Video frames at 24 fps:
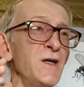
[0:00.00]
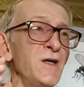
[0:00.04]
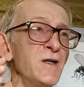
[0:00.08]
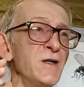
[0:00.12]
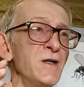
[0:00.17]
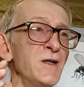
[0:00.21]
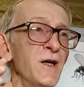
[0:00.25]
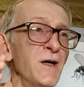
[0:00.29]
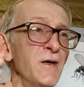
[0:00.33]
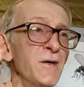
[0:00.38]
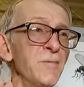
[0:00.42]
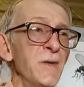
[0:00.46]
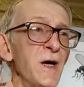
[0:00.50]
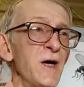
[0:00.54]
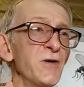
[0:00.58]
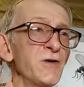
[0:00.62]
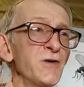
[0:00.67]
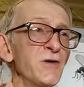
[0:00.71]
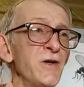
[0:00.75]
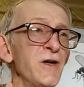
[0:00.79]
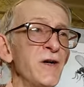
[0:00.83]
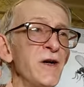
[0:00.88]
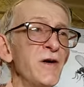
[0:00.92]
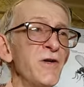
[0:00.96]

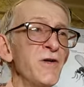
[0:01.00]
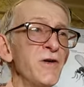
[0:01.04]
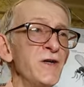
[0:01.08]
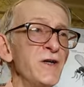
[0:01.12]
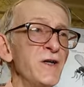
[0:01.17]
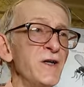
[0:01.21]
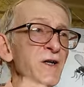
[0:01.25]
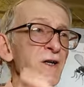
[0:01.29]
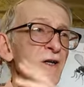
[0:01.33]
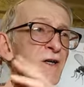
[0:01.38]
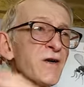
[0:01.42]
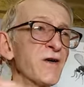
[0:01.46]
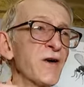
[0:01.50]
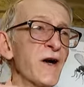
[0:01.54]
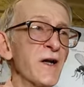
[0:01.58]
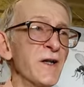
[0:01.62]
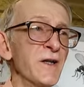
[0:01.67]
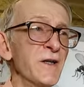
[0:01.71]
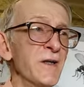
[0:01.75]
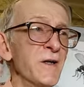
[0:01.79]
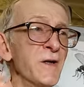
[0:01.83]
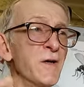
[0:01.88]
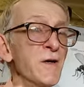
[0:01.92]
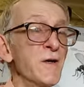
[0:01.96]
mountain area near
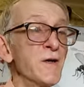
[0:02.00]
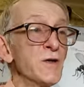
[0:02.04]
Iran.